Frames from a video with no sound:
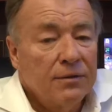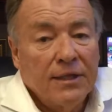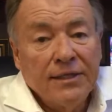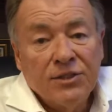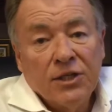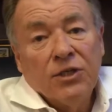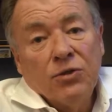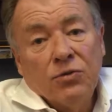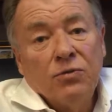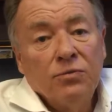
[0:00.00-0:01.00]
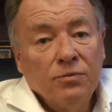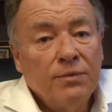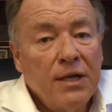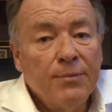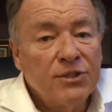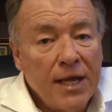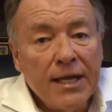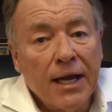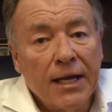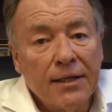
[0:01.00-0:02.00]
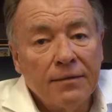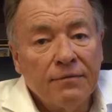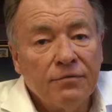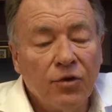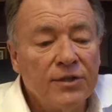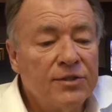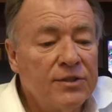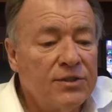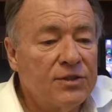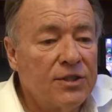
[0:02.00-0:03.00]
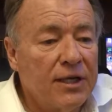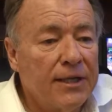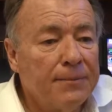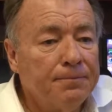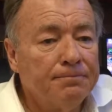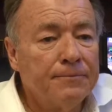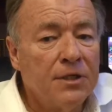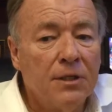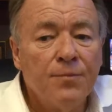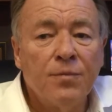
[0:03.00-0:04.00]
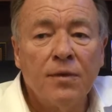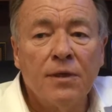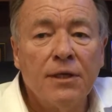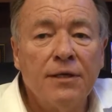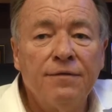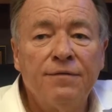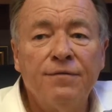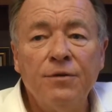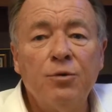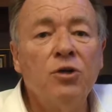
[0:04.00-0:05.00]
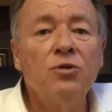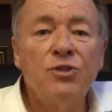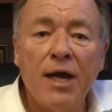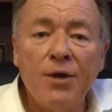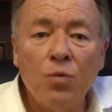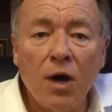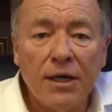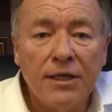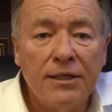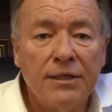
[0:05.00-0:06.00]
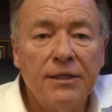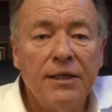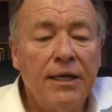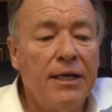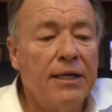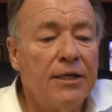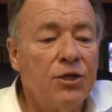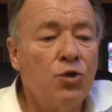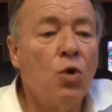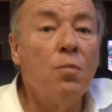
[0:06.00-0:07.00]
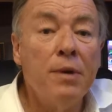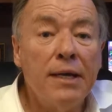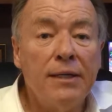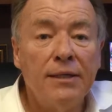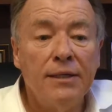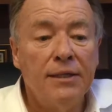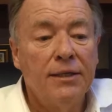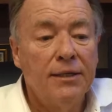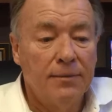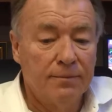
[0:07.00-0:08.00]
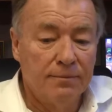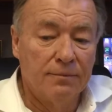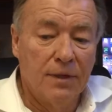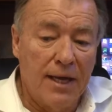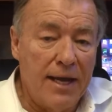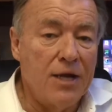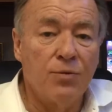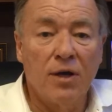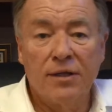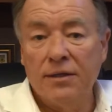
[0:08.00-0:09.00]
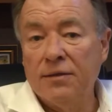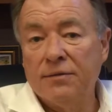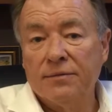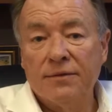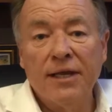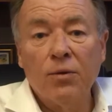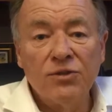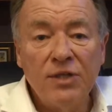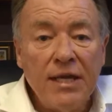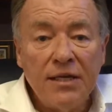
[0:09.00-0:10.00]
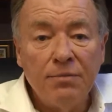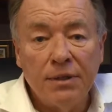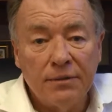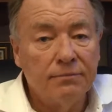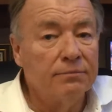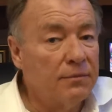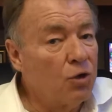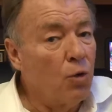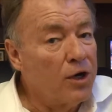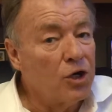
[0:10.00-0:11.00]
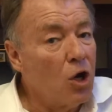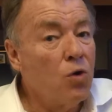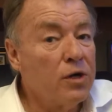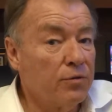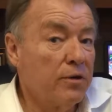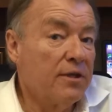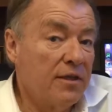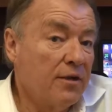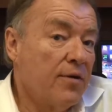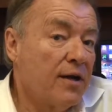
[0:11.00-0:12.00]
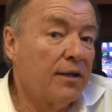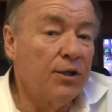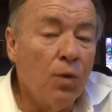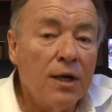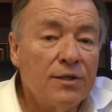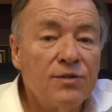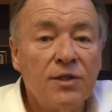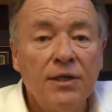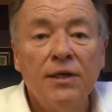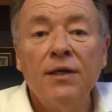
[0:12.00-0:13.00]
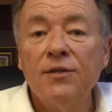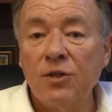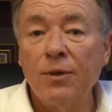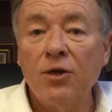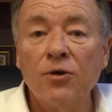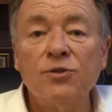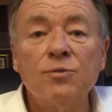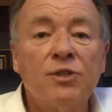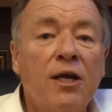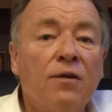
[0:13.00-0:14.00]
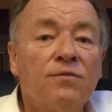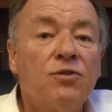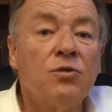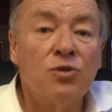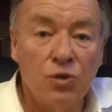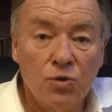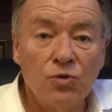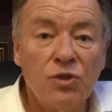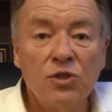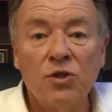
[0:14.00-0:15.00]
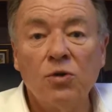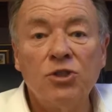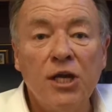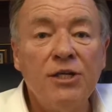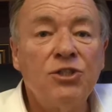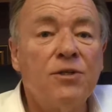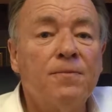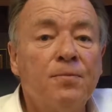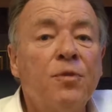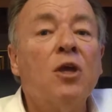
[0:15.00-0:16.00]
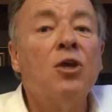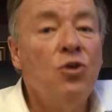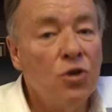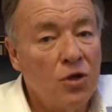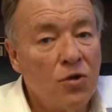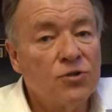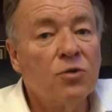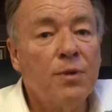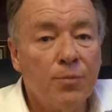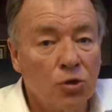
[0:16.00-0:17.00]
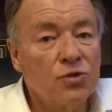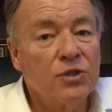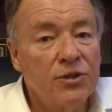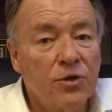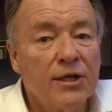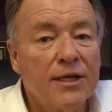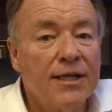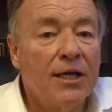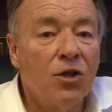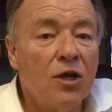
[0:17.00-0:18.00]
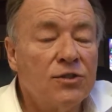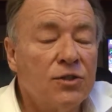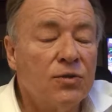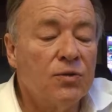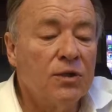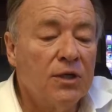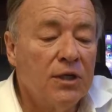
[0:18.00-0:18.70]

things that you made a mistake on. For instance, if you put a new sidewalk in and you omit a hand railing, you didn't think it was needed, but according to code it really theoretically was. Somebody hurts themselves, sues the association, you can also be personally drugged into that lawsuit.